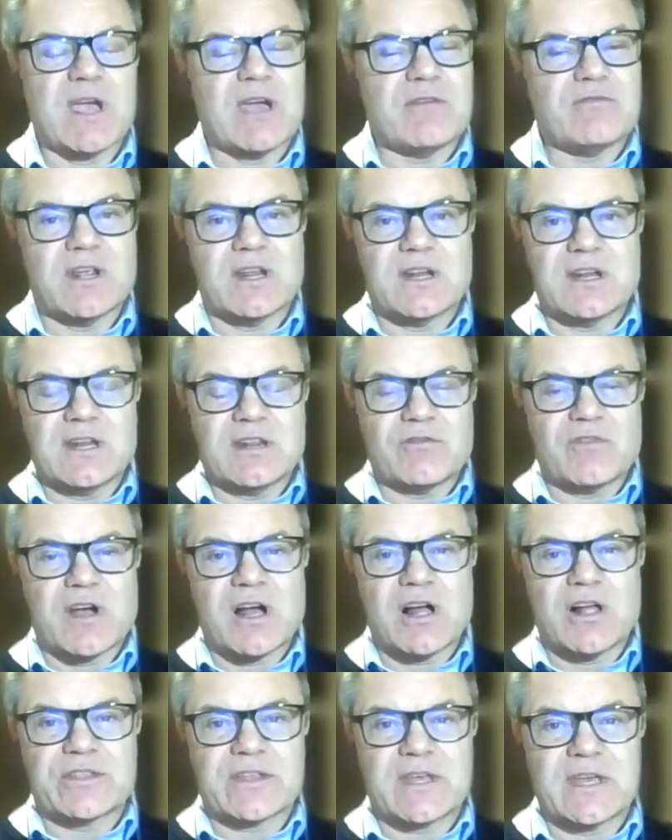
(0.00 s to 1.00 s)
We haven't had any of
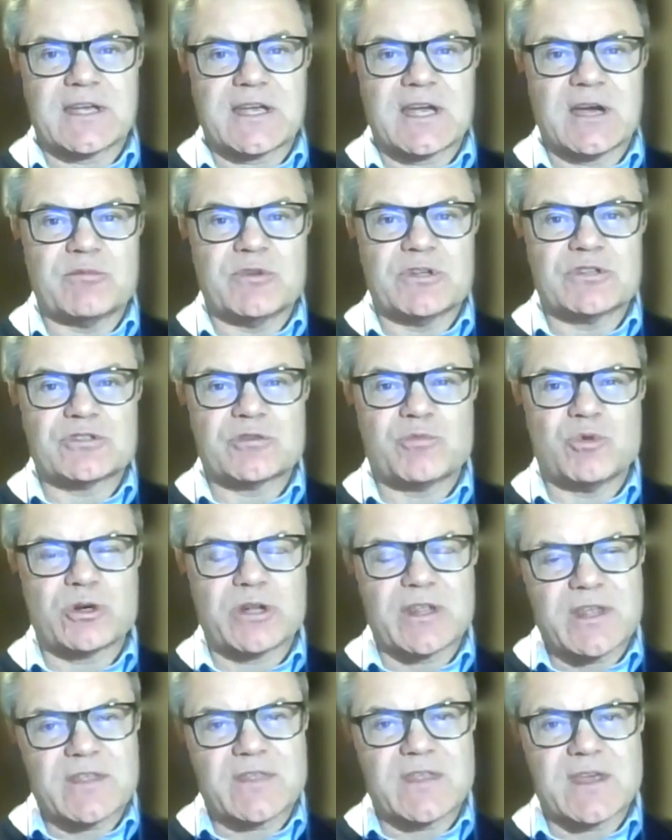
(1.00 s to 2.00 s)
our healthcare companies
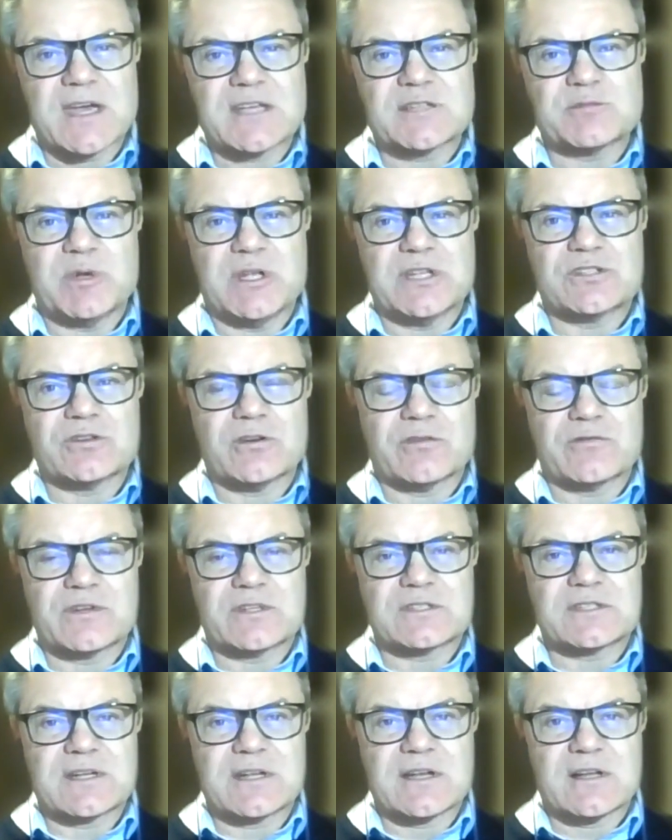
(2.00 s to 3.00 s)
report. I think there has been
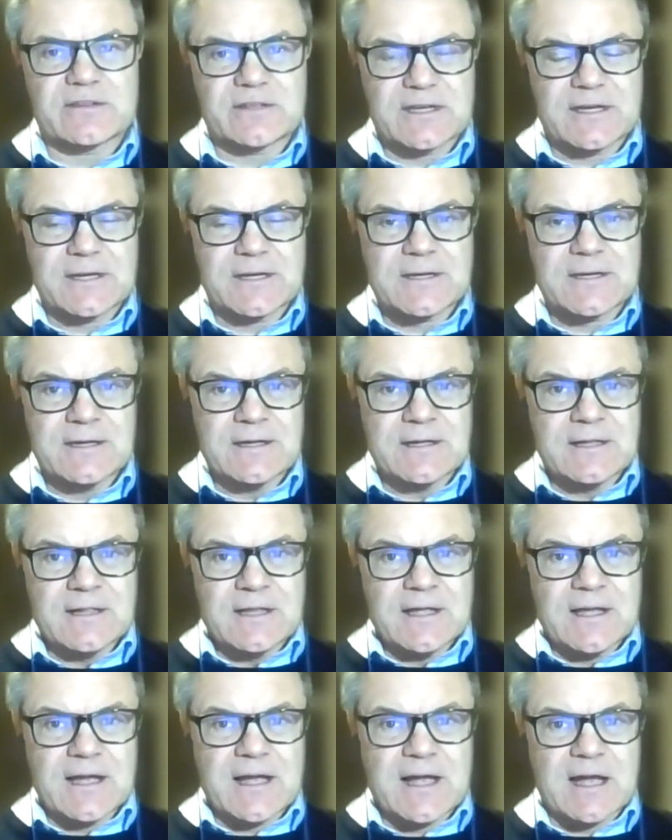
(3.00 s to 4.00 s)
softness in healthcare,
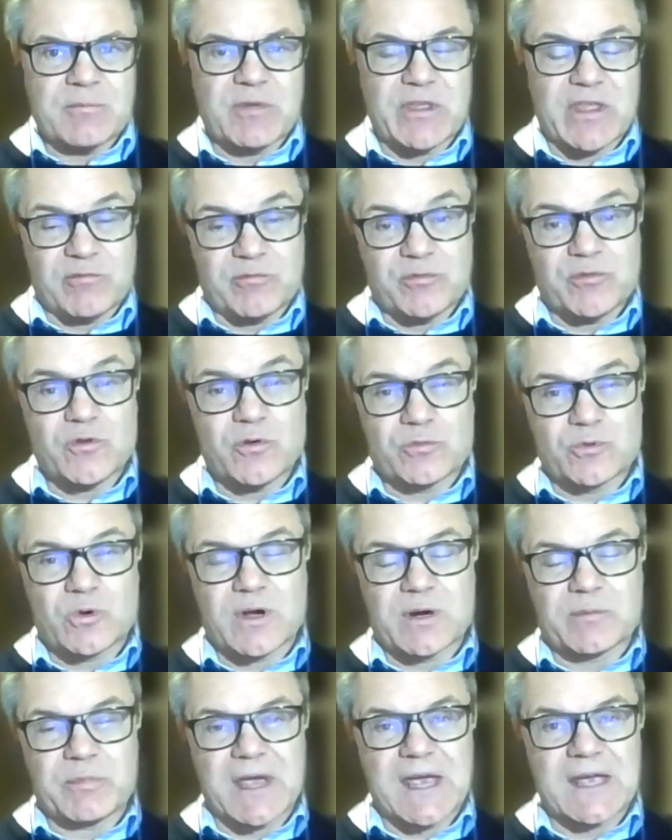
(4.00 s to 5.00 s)
and they've performed
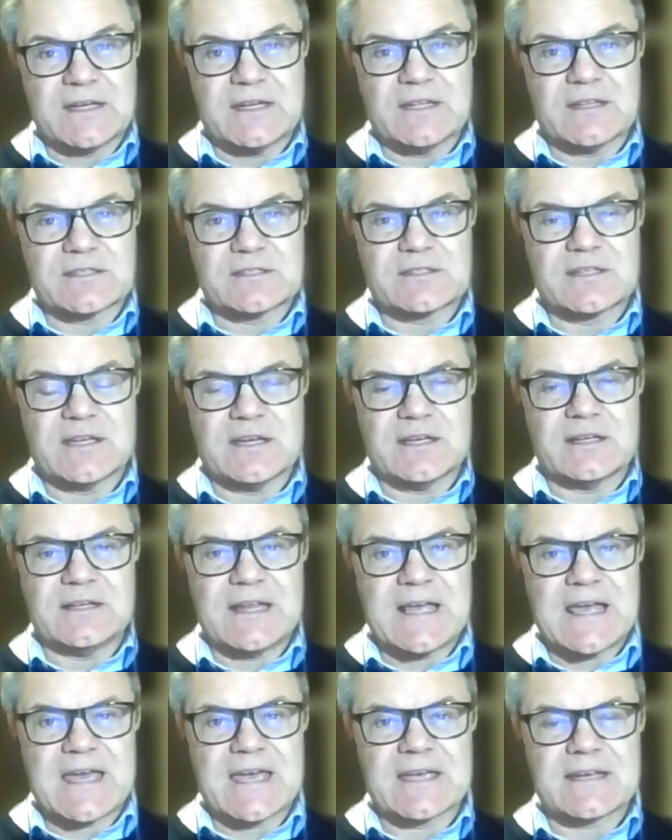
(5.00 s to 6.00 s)
quite badly this year
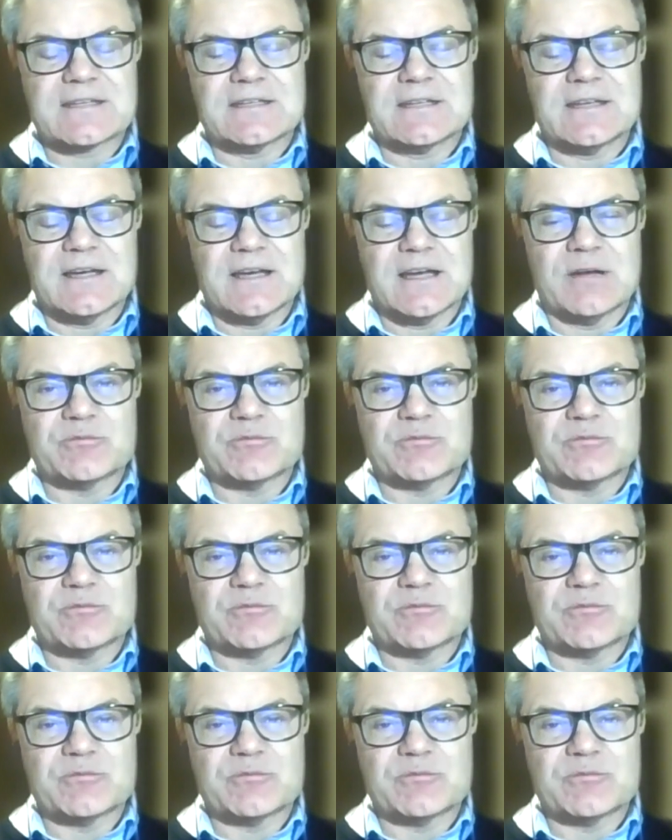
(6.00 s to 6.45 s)
and lagged.